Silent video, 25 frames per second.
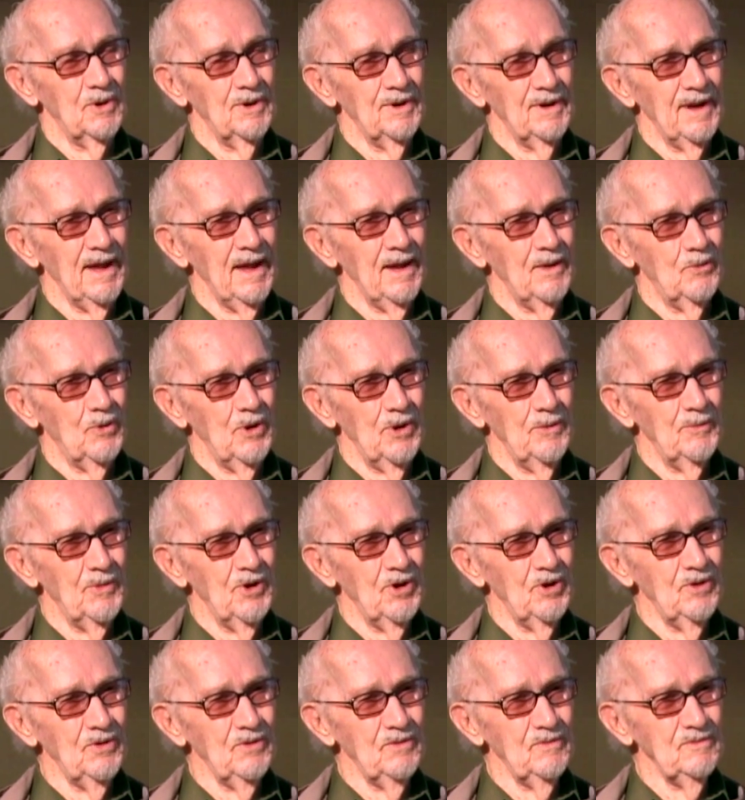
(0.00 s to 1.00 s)
day we
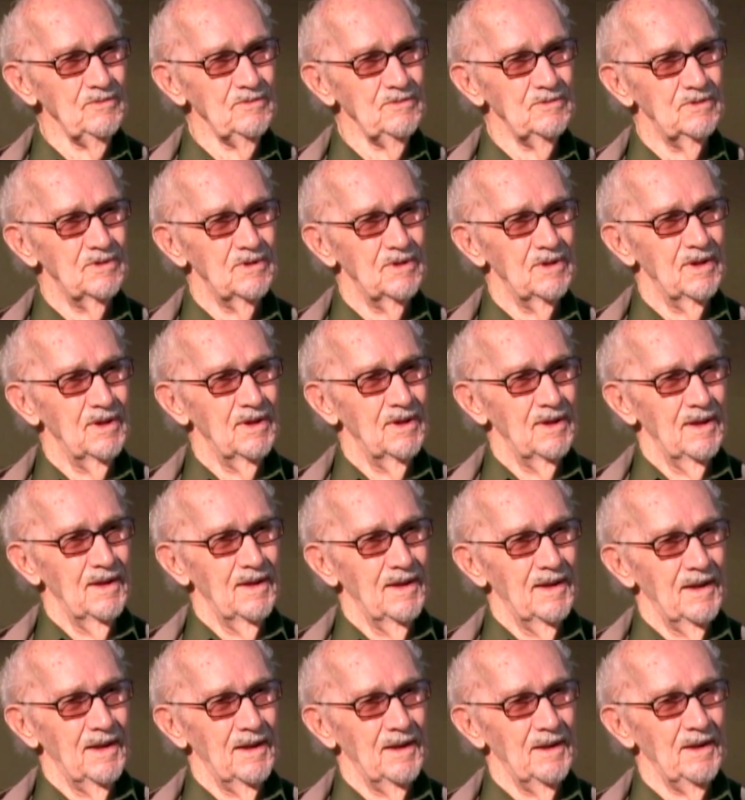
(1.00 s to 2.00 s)
moved,
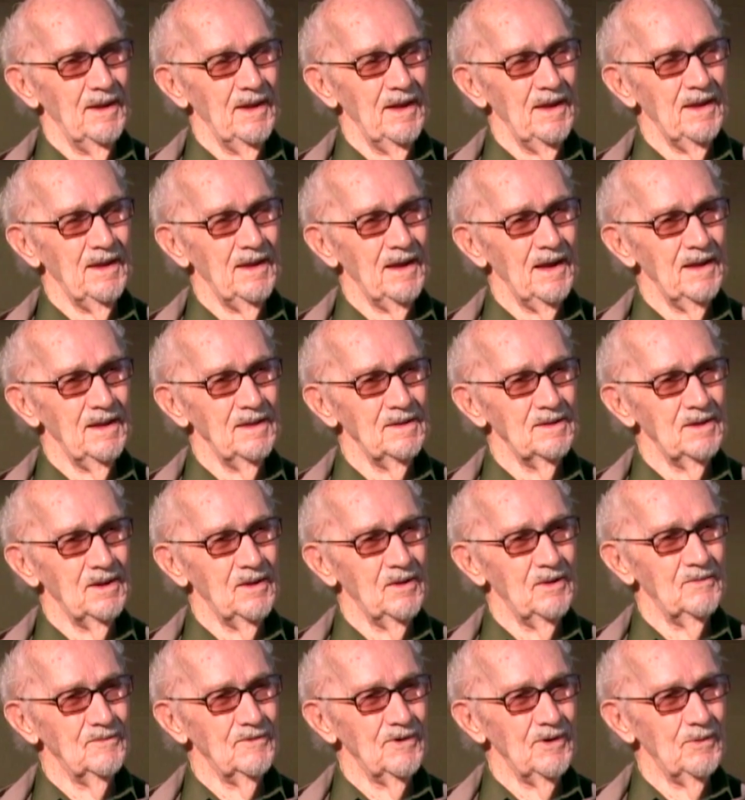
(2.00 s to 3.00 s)
and he got
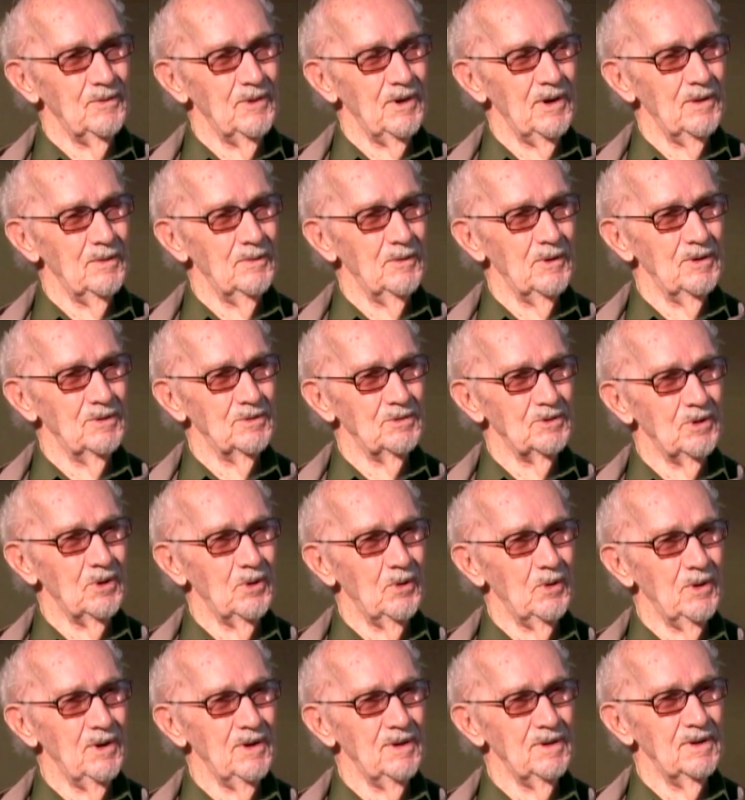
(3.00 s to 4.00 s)
over where we was
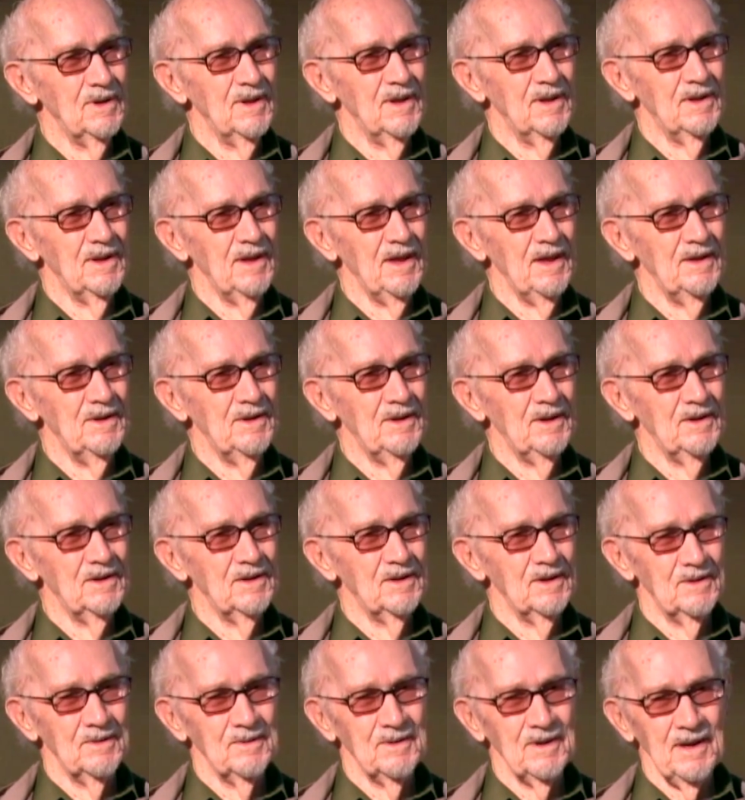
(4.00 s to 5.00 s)
going, and he
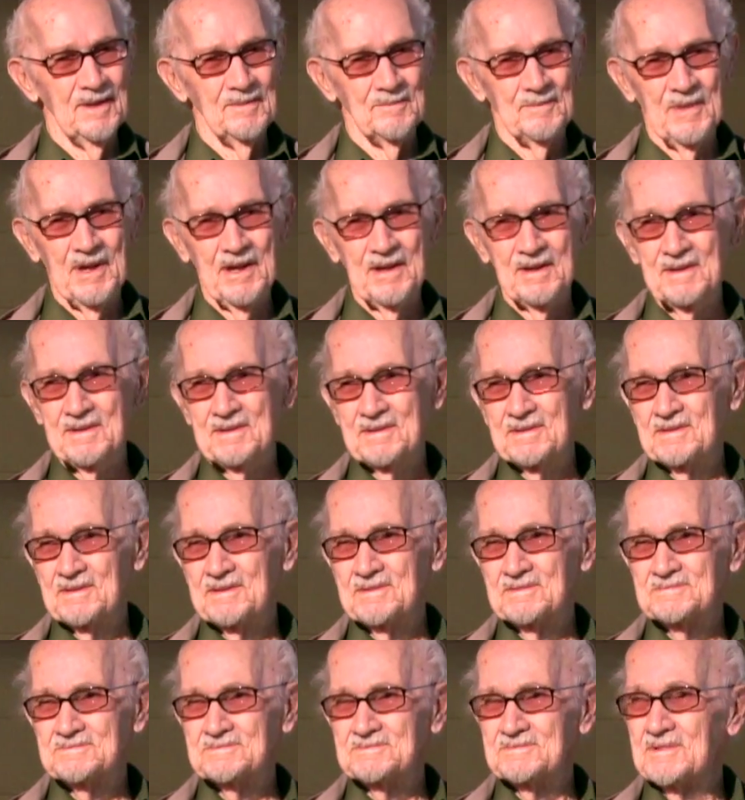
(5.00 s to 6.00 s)
dug a great big,
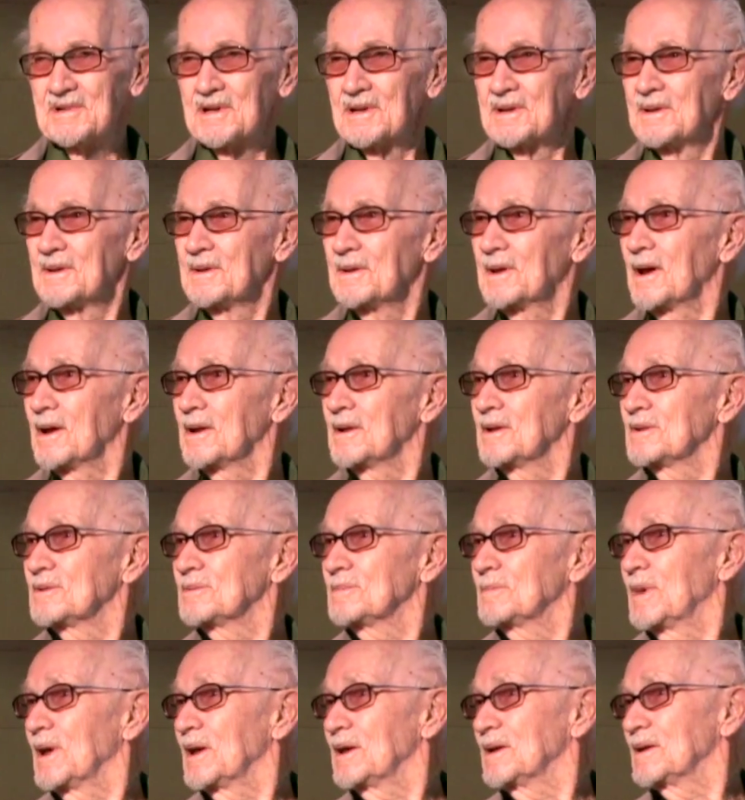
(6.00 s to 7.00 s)
not as
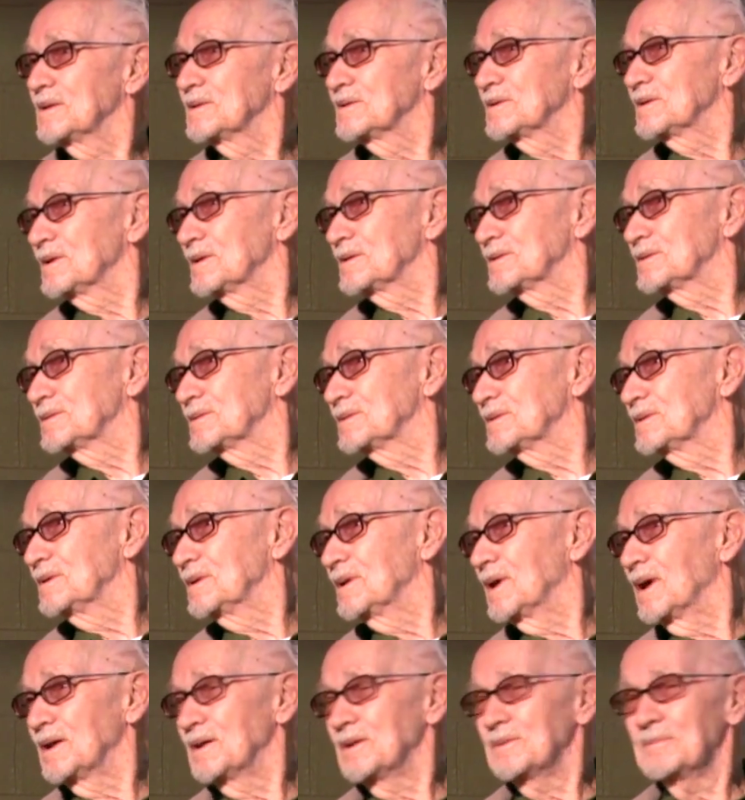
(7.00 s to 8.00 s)
big as this
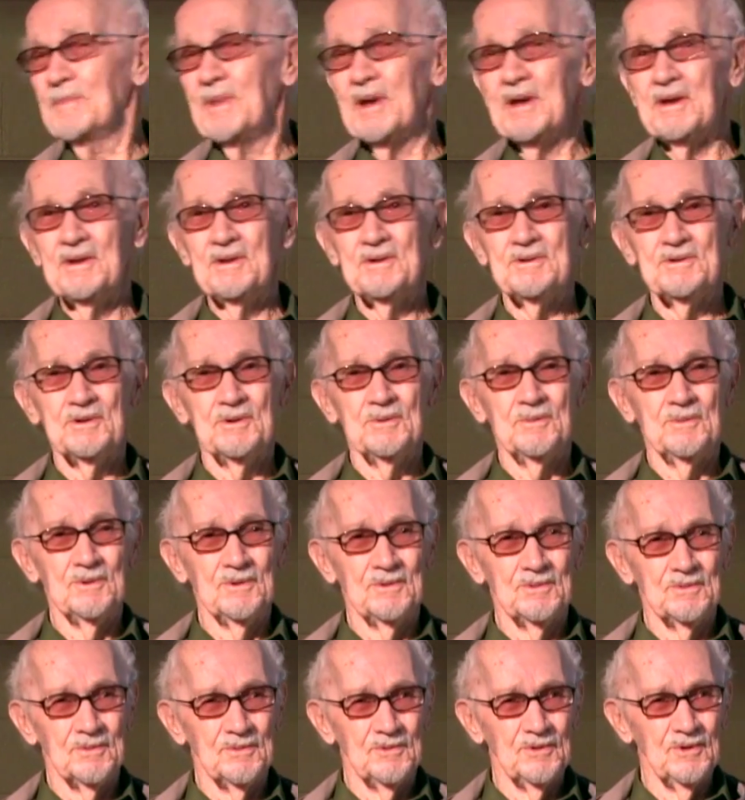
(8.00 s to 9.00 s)

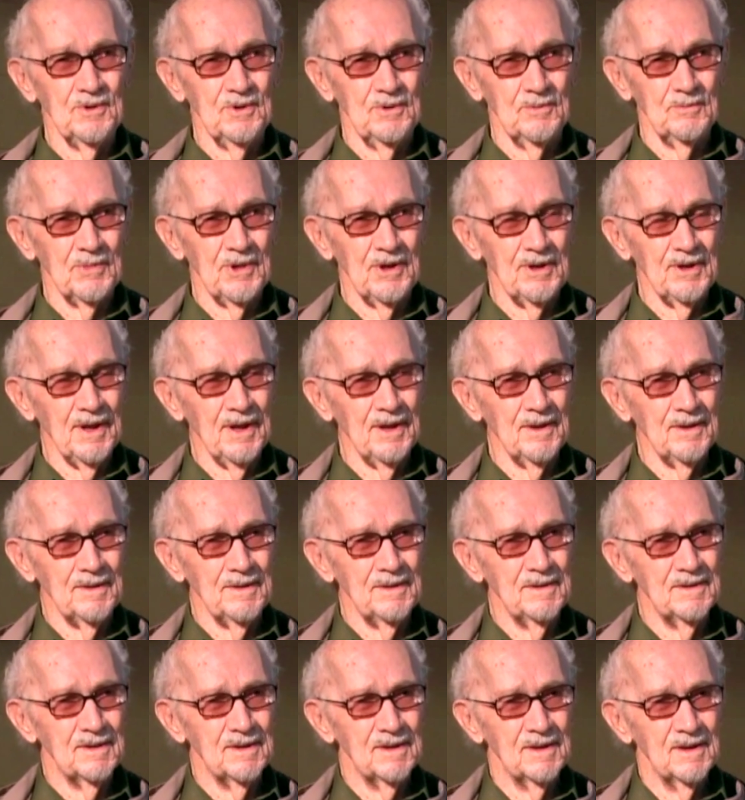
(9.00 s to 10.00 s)
room, but he
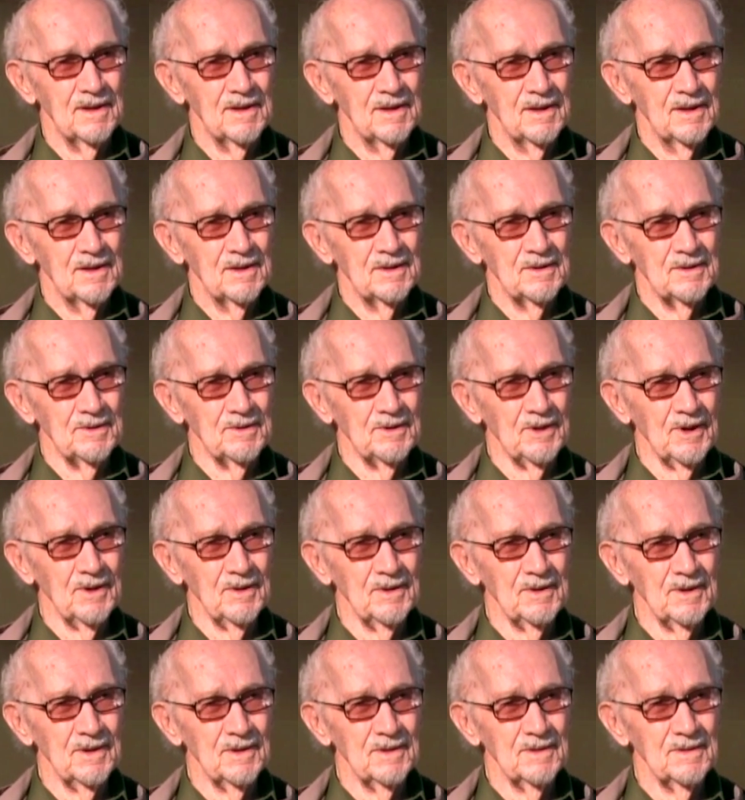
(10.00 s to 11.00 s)

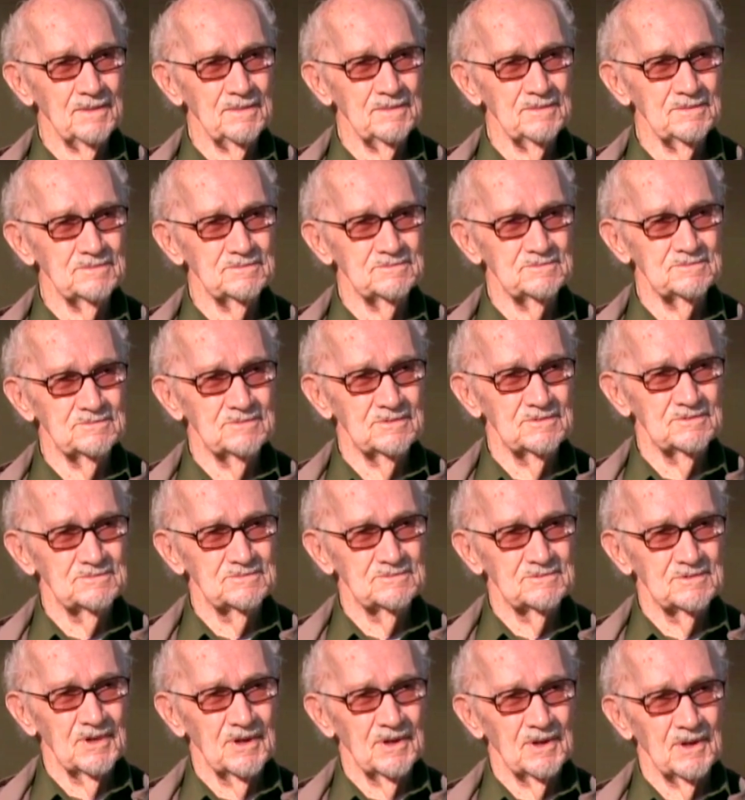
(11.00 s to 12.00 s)
dug a
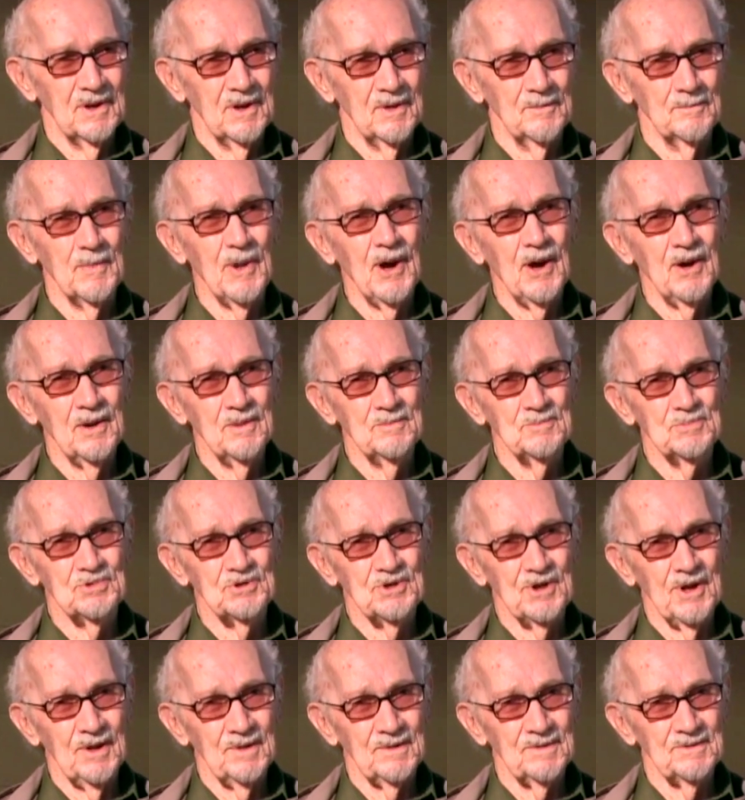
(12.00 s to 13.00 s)
bomb
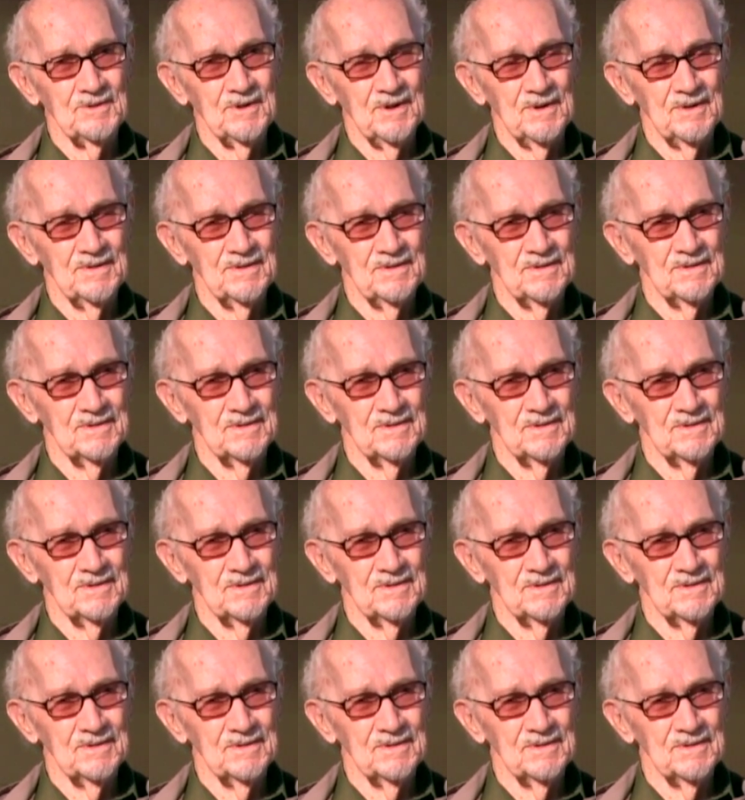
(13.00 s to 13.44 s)
shelter